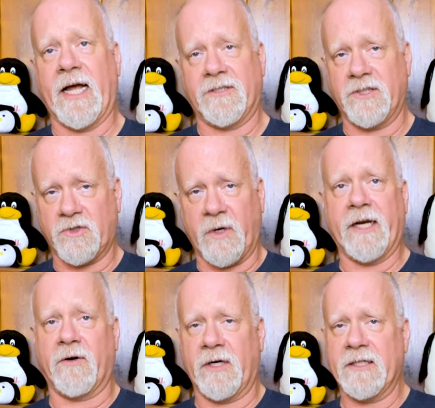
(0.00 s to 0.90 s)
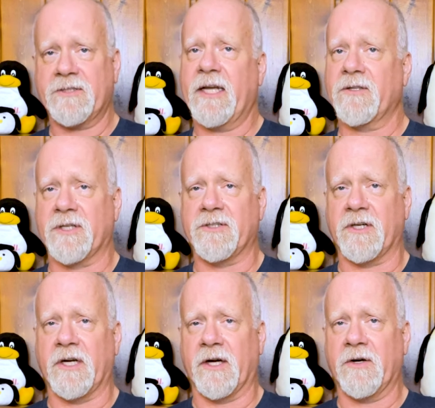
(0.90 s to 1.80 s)
as a trainer and a sales
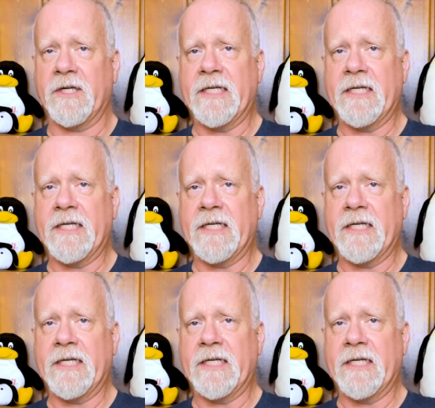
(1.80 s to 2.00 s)
engineer,